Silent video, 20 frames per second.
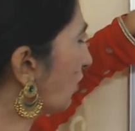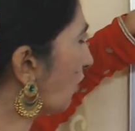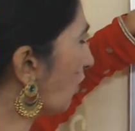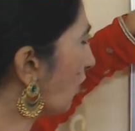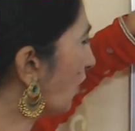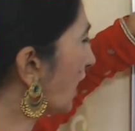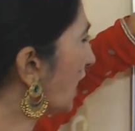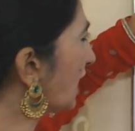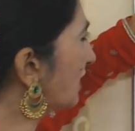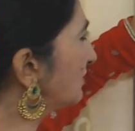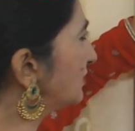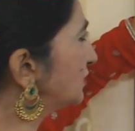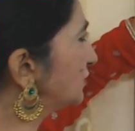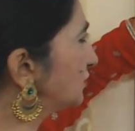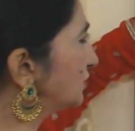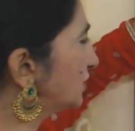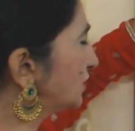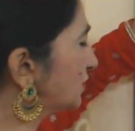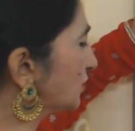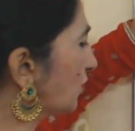OM
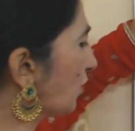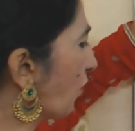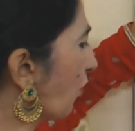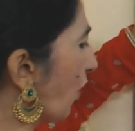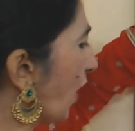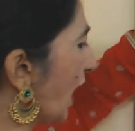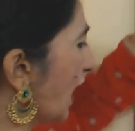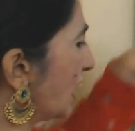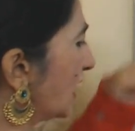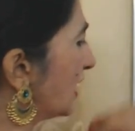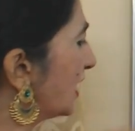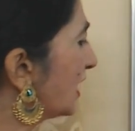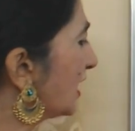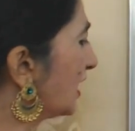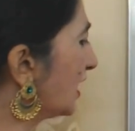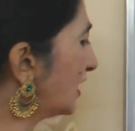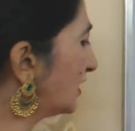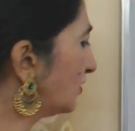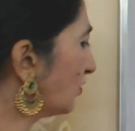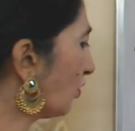unit of Y
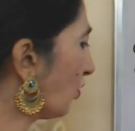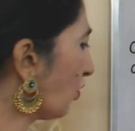and